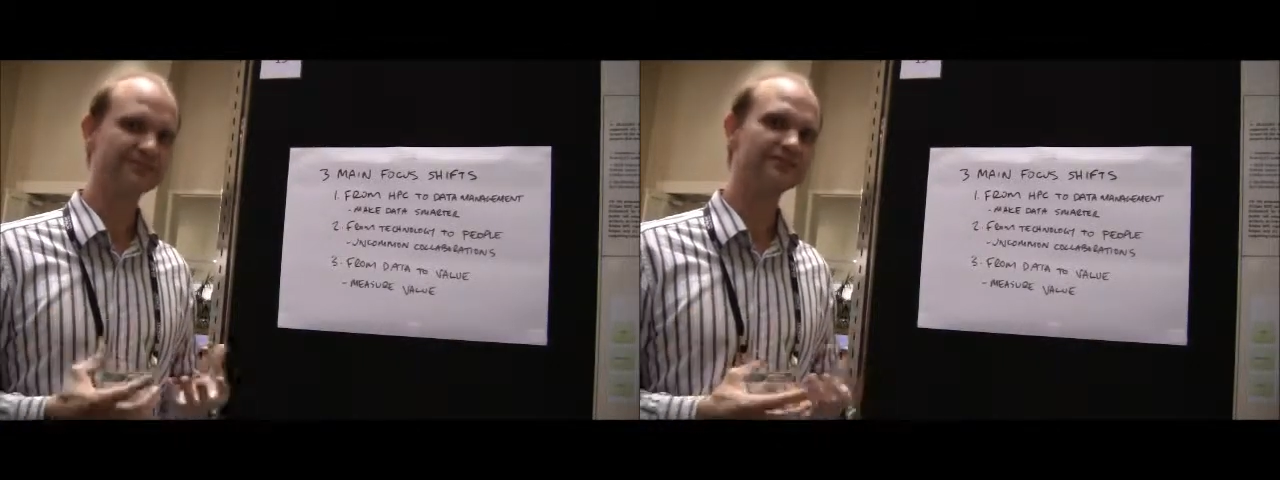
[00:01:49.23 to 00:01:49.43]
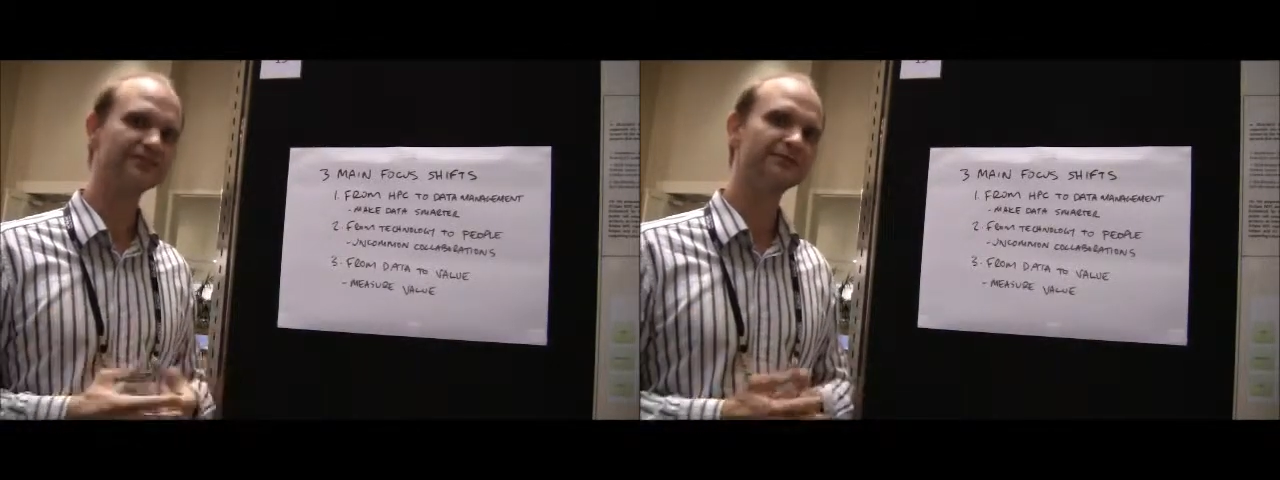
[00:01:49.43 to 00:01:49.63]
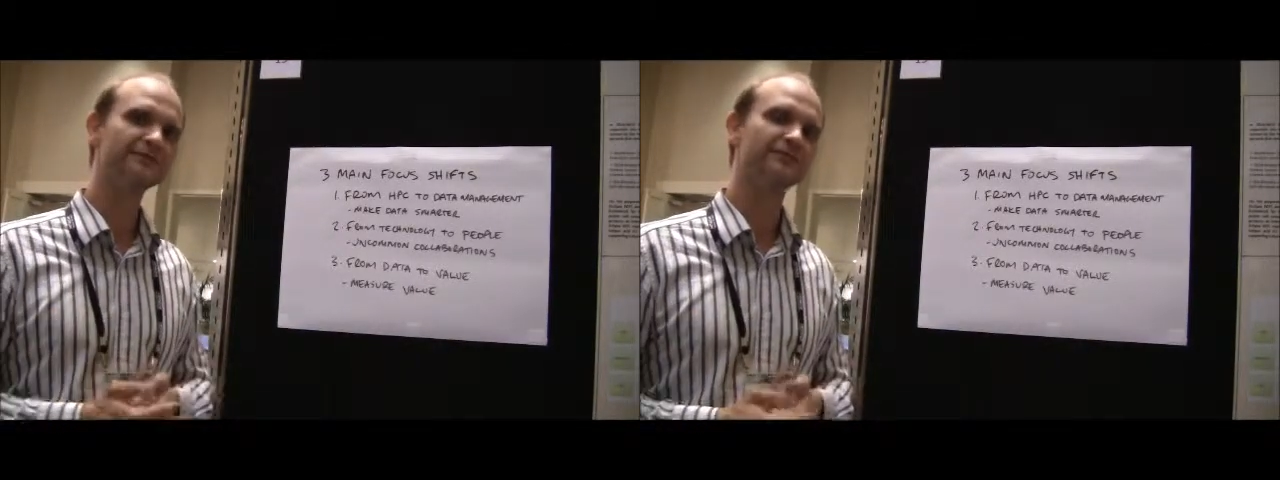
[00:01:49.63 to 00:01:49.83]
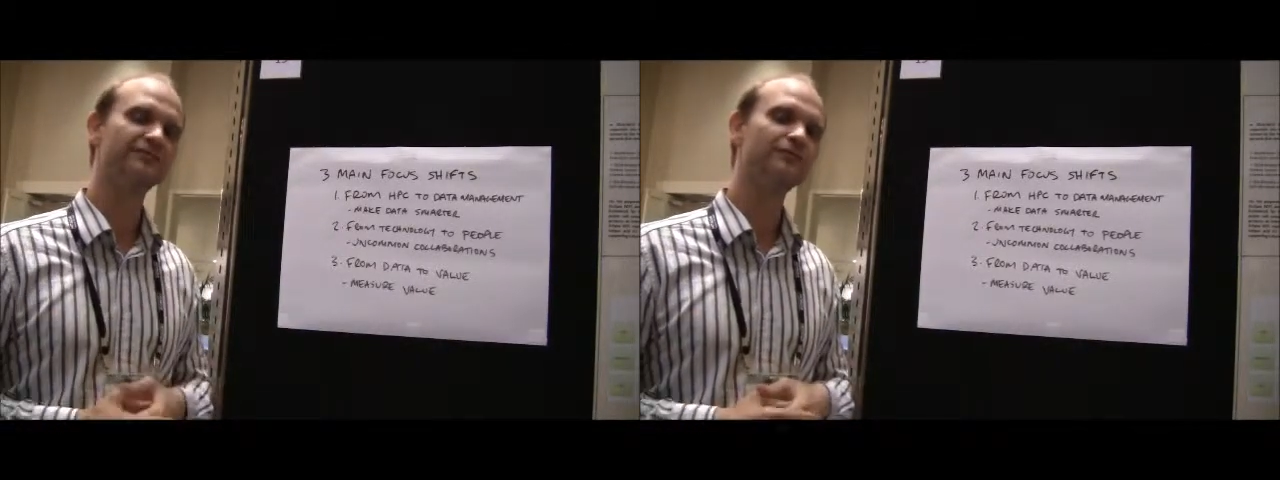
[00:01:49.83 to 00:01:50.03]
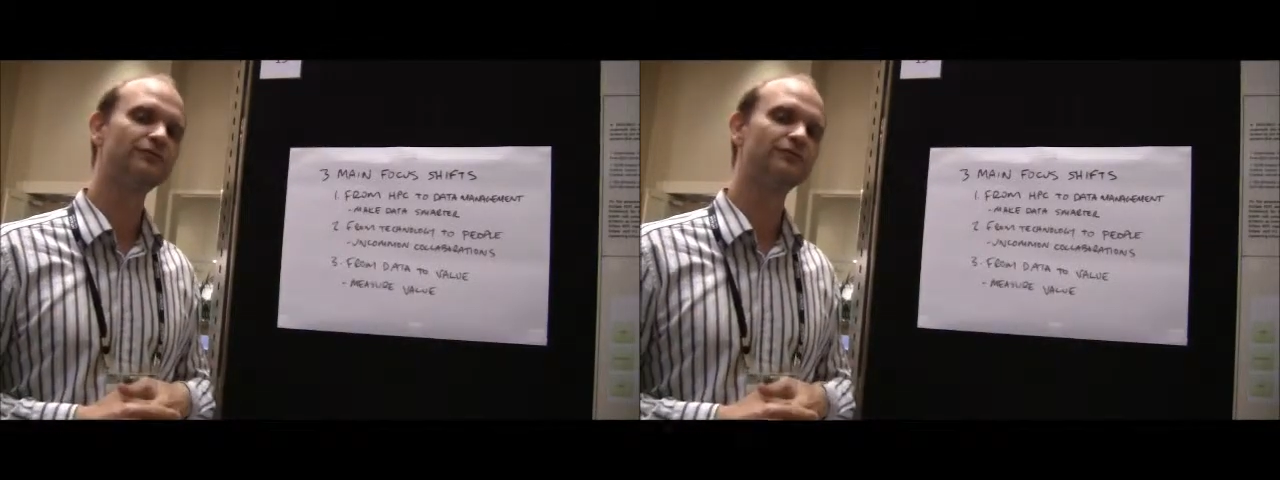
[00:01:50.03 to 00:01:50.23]
So
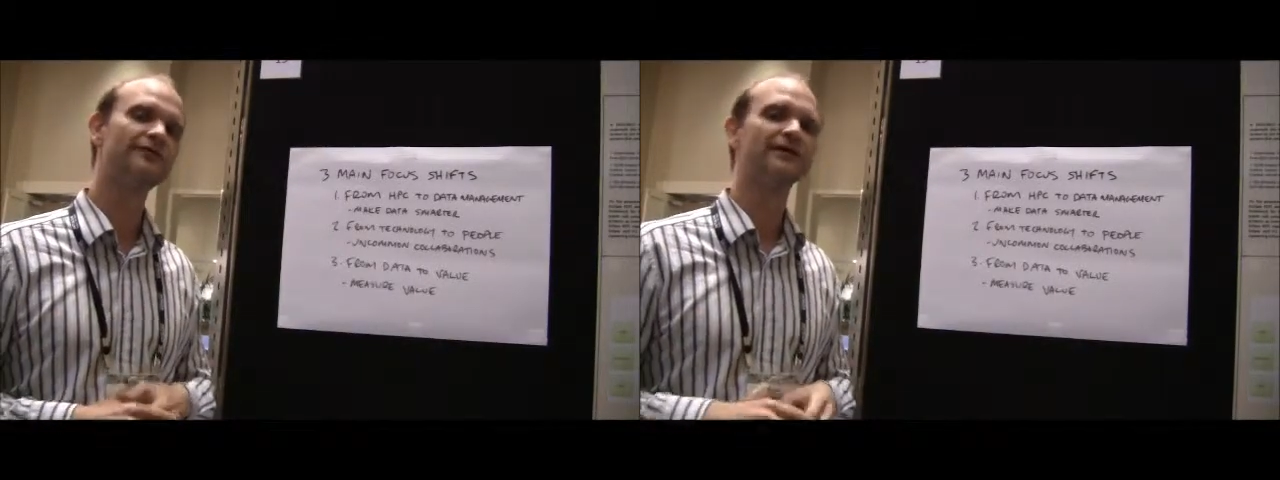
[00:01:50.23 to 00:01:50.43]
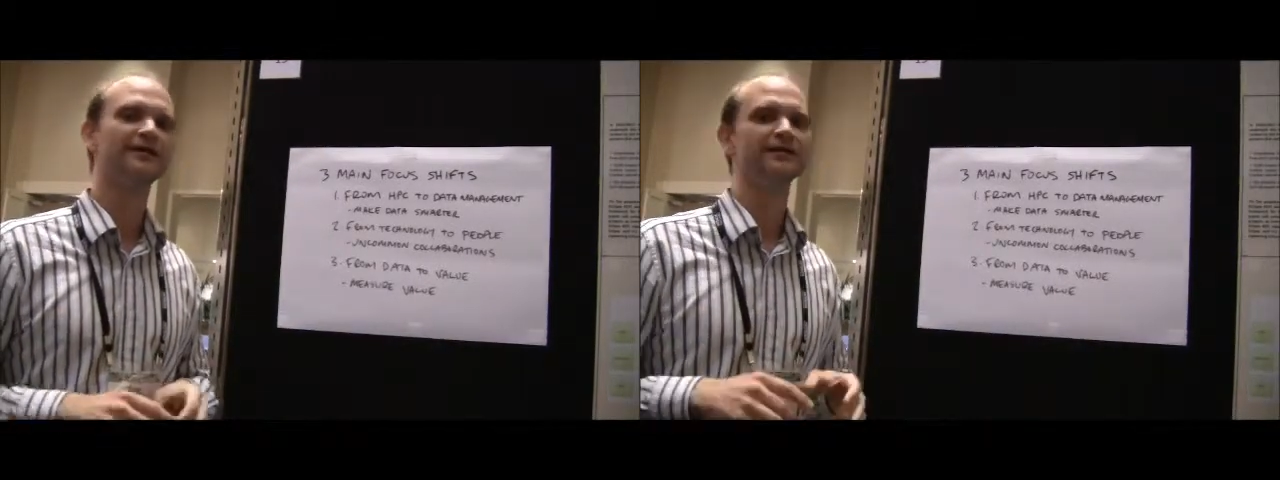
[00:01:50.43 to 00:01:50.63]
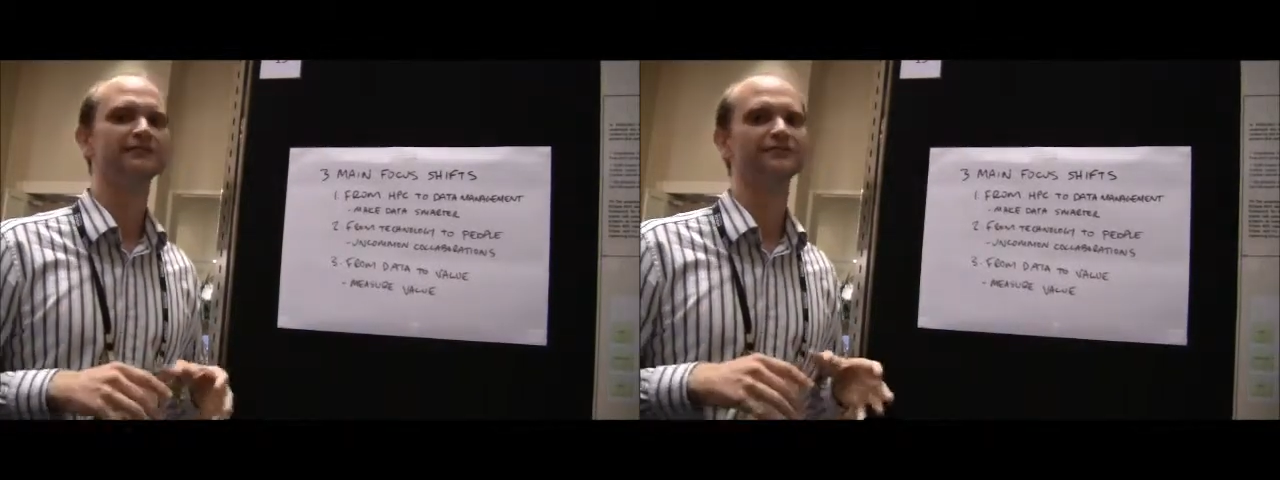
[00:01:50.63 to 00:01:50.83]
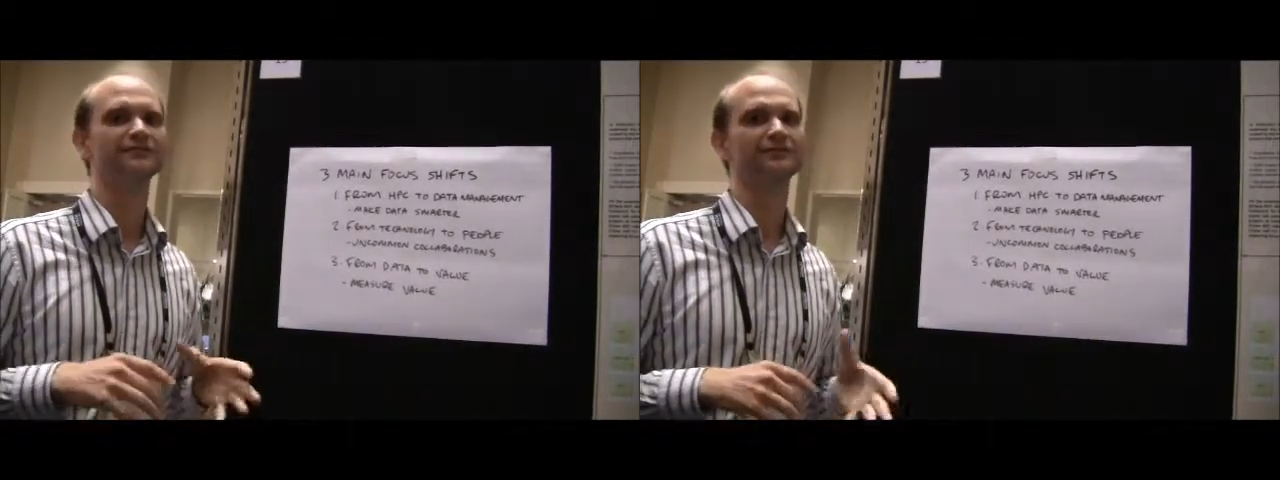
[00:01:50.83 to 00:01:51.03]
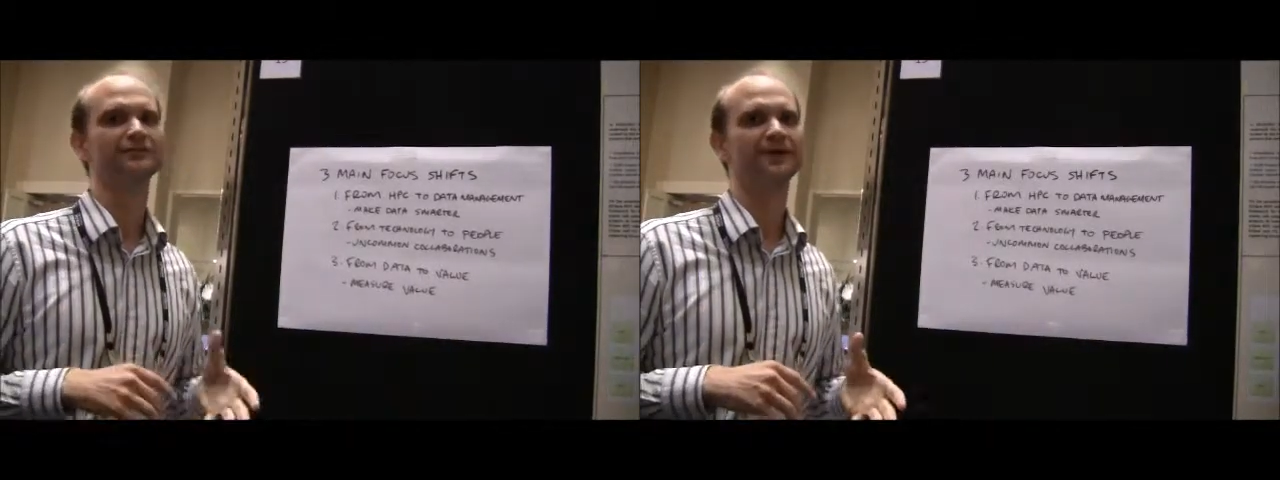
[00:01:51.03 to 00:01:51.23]
before, it was
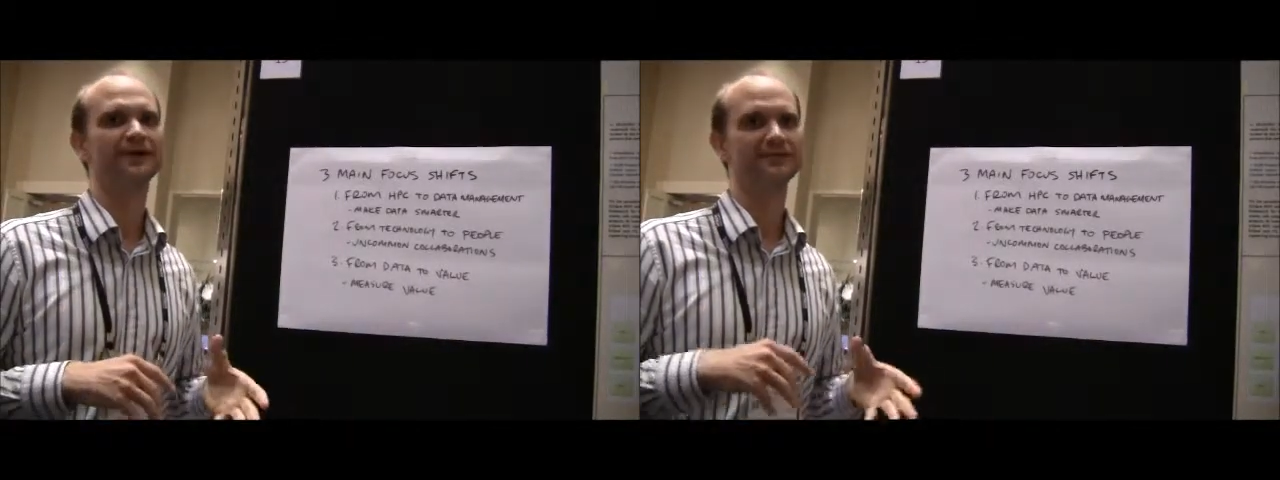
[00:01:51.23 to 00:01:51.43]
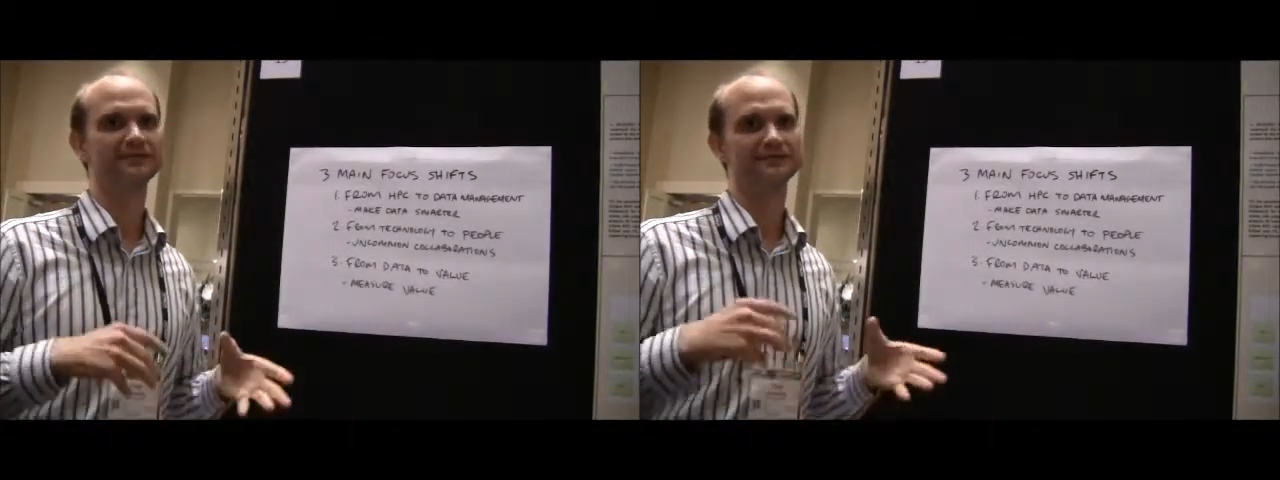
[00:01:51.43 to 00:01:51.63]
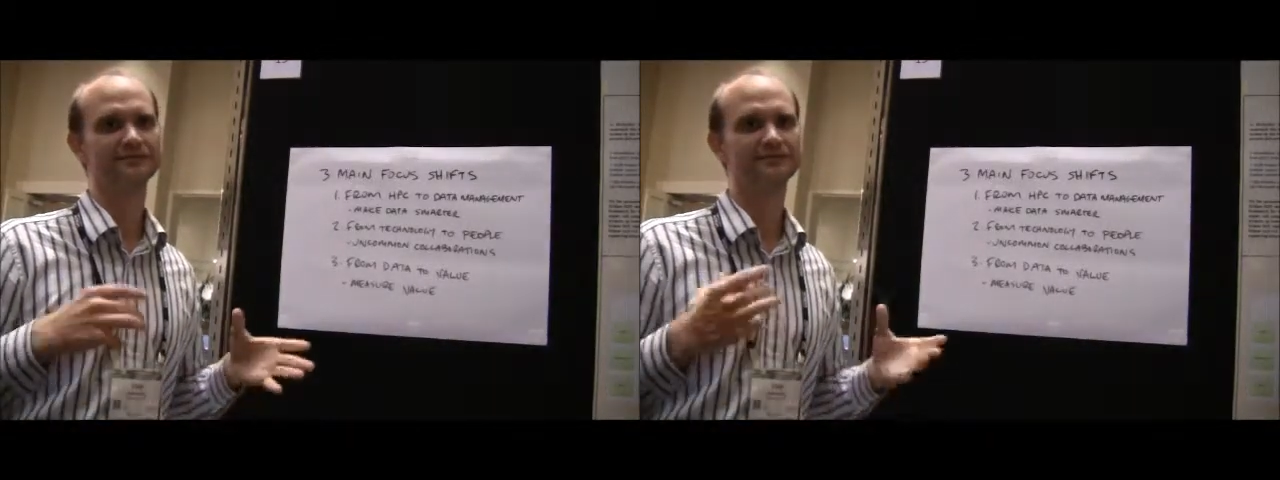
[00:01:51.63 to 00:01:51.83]
all about